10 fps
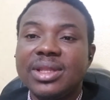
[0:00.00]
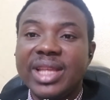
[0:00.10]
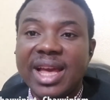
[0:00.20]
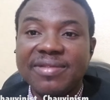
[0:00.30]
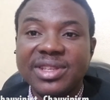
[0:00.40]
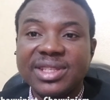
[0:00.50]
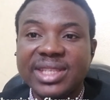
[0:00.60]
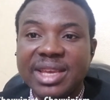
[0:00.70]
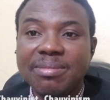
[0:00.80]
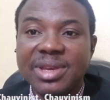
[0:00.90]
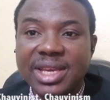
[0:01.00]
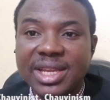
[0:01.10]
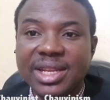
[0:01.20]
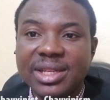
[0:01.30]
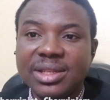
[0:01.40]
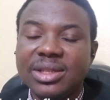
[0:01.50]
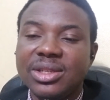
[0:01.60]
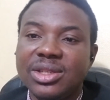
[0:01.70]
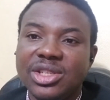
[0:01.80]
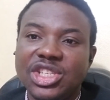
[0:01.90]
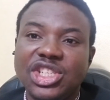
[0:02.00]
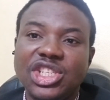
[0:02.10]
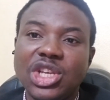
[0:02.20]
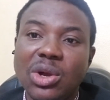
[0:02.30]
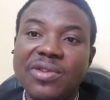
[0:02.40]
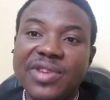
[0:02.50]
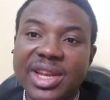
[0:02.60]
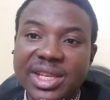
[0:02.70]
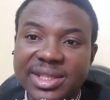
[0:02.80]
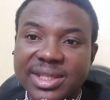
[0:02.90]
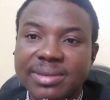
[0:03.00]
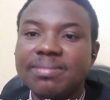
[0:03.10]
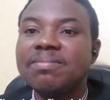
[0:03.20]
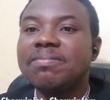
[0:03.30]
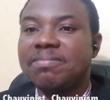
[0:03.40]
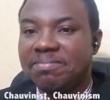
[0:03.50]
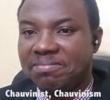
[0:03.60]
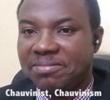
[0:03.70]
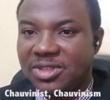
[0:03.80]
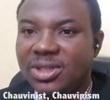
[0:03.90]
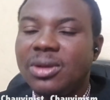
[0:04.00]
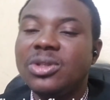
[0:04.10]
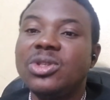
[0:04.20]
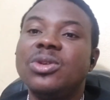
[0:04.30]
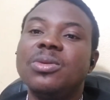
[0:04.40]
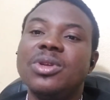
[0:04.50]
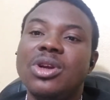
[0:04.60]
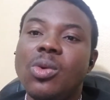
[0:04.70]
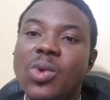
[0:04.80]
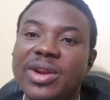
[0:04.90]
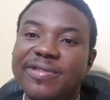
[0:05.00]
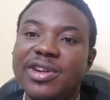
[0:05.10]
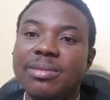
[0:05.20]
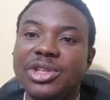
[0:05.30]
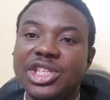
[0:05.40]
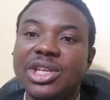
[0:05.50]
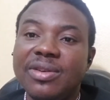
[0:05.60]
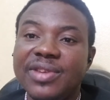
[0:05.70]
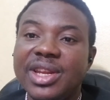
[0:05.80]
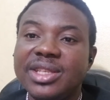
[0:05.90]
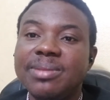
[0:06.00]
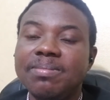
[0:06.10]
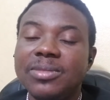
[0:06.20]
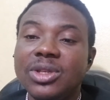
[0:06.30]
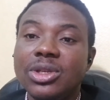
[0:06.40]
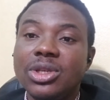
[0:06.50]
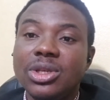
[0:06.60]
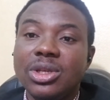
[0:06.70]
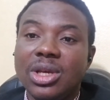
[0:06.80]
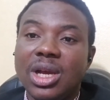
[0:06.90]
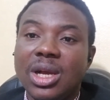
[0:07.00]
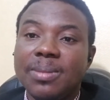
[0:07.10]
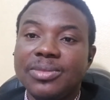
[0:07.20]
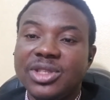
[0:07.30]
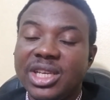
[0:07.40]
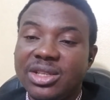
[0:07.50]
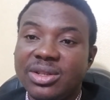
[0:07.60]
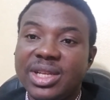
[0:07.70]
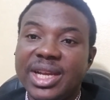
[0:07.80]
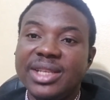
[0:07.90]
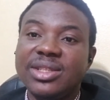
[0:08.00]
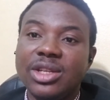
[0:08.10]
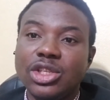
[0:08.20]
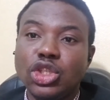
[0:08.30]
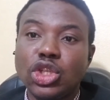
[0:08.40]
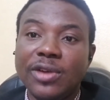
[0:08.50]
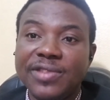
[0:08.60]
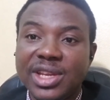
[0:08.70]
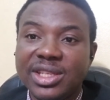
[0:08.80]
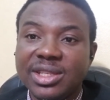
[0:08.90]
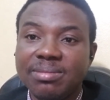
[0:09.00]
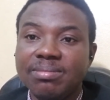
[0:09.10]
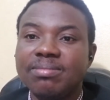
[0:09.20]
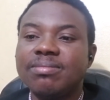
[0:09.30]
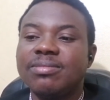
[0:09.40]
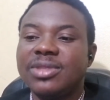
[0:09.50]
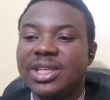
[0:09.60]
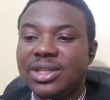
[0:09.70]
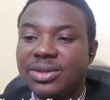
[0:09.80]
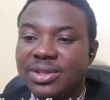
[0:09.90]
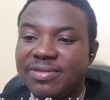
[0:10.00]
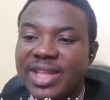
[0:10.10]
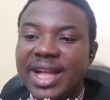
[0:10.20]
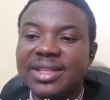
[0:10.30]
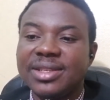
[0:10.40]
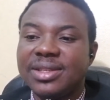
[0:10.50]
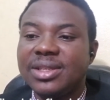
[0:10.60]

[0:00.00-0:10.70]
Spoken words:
they have the same beginning. Chauvinist. It's also a word from chauvinism. Take note that it's not chauvinism. Take note of that.